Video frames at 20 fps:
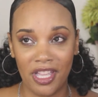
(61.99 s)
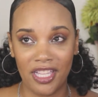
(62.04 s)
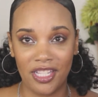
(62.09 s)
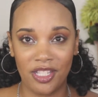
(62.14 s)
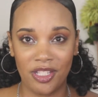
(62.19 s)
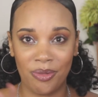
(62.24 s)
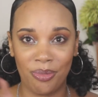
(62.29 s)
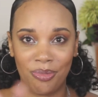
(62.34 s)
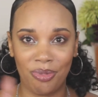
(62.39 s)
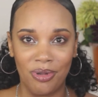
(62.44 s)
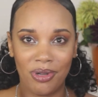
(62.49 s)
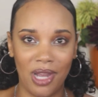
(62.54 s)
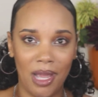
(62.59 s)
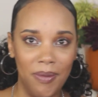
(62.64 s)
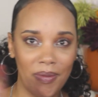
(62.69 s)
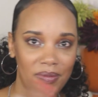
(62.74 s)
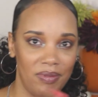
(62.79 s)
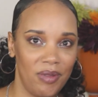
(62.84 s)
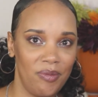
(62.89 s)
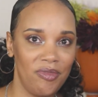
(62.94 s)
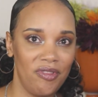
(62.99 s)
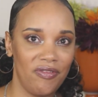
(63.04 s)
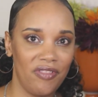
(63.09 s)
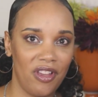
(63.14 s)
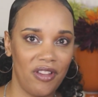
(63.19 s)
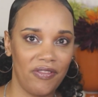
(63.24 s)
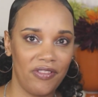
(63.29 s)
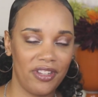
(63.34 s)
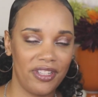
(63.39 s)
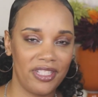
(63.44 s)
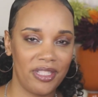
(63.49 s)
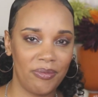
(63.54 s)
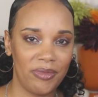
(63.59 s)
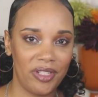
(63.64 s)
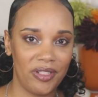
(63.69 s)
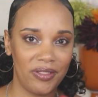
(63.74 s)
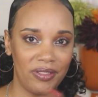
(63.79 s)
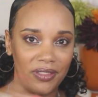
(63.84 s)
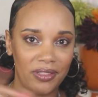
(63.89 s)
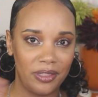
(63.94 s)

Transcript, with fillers: I should probably move over because I'm going to do